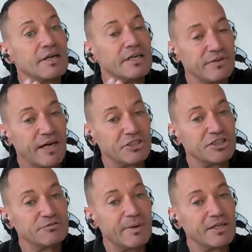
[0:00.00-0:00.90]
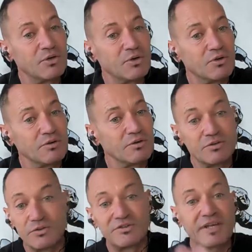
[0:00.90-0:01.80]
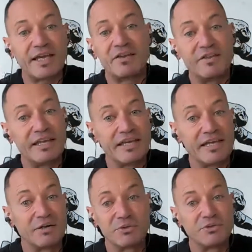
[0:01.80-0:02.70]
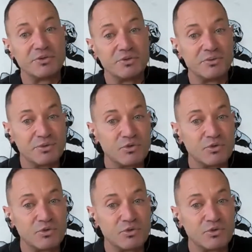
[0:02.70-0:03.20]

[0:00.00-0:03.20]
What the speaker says: If I achieve my goal, the second day, I want to do